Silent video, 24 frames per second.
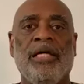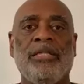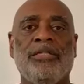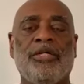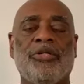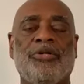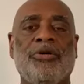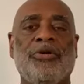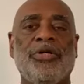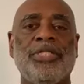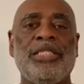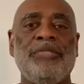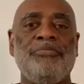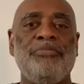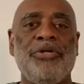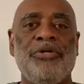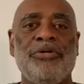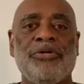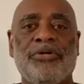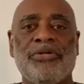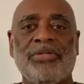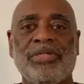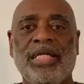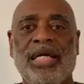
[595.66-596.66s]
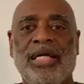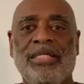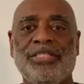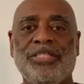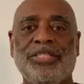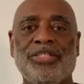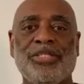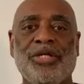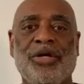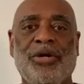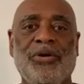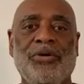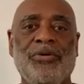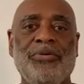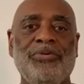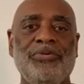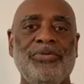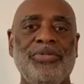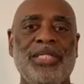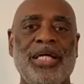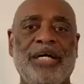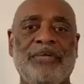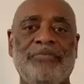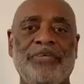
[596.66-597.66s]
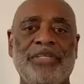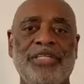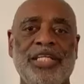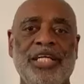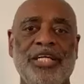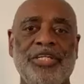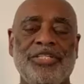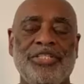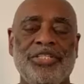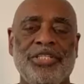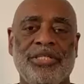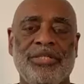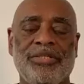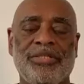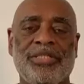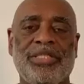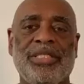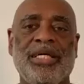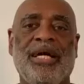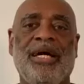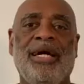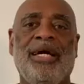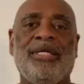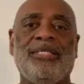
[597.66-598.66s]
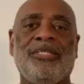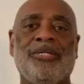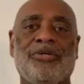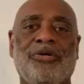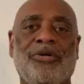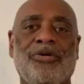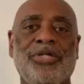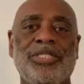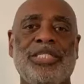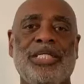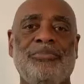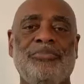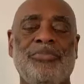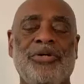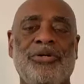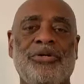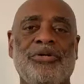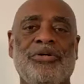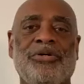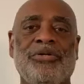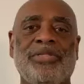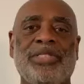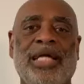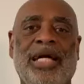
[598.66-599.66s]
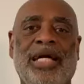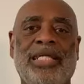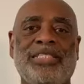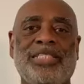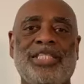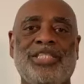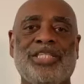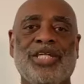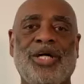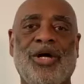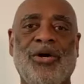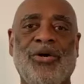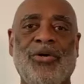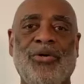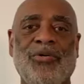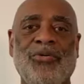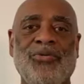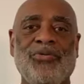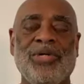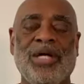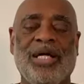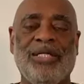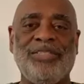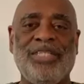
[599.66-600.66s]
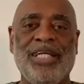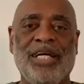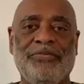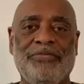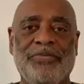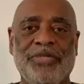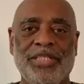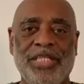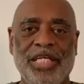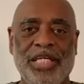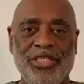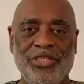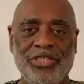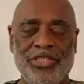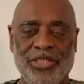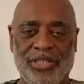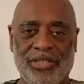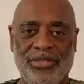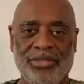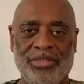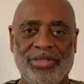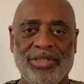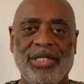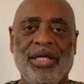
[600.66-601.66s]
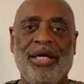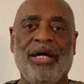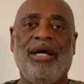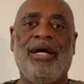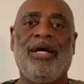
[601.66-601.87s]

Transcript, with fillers: The Course in Miracles has its own definitions. The Course in Miracles has its own definitions